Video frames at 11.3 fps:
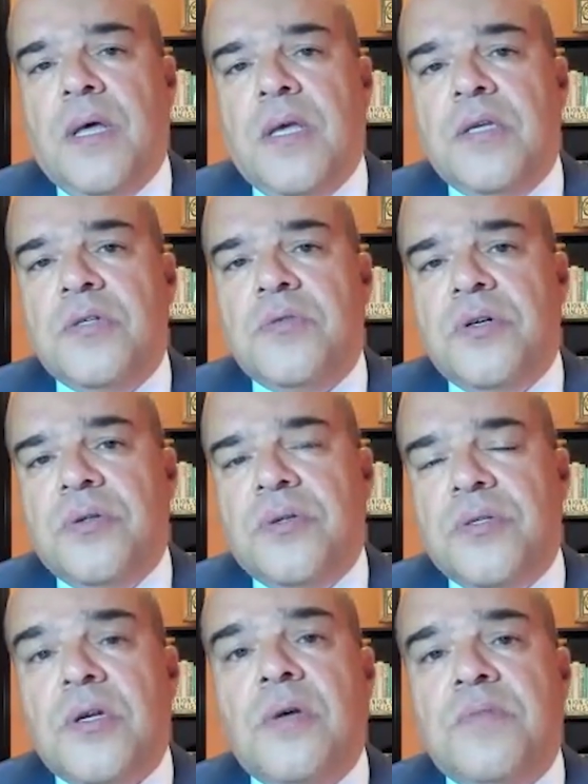
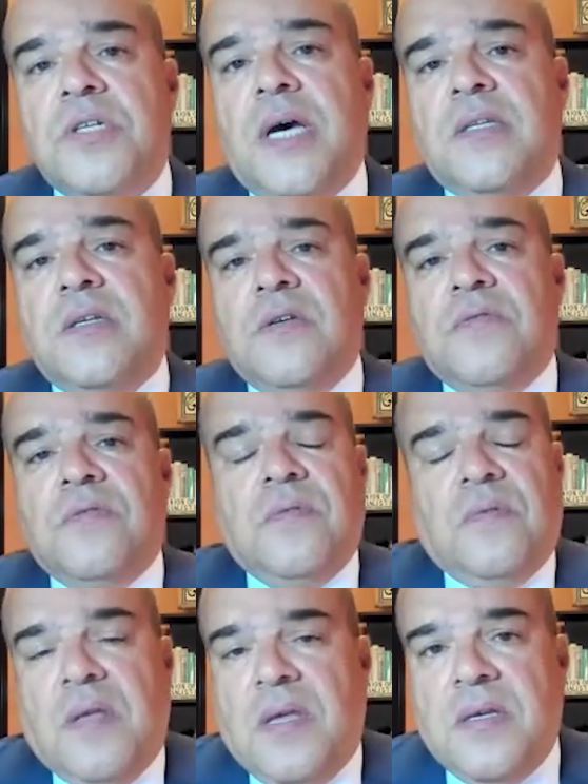Israel's objective,
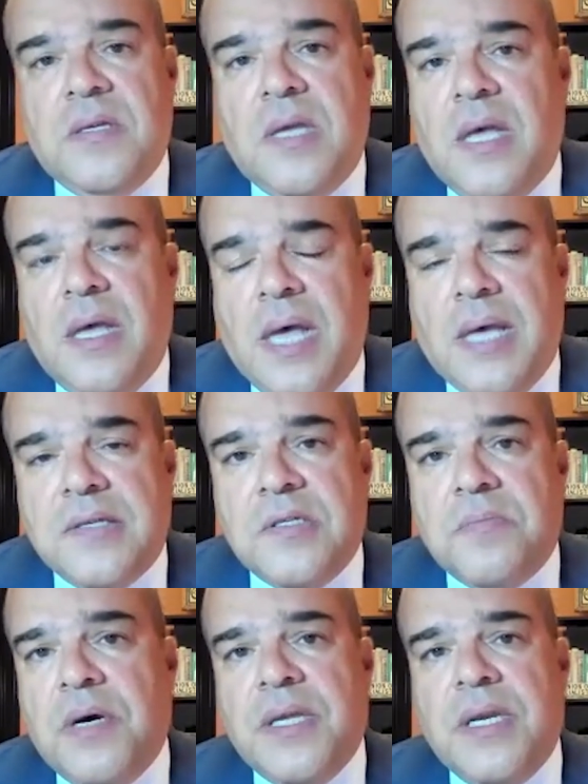uh, as is
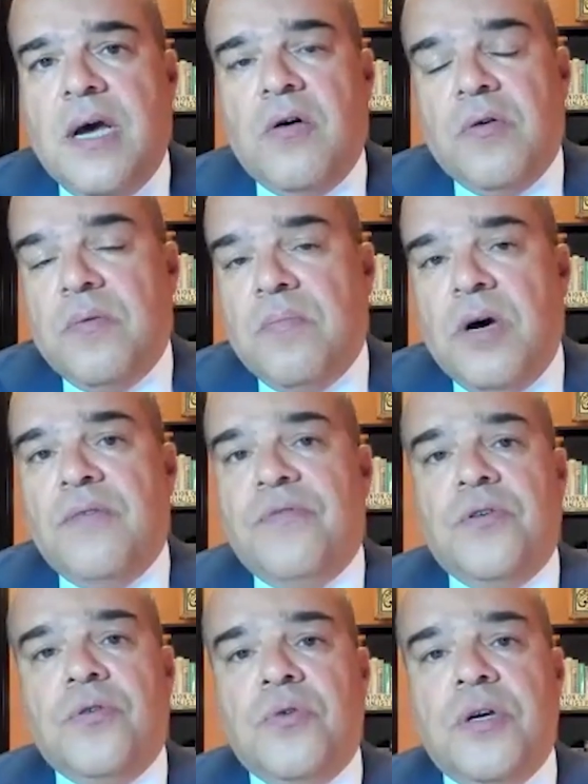by now, in my view,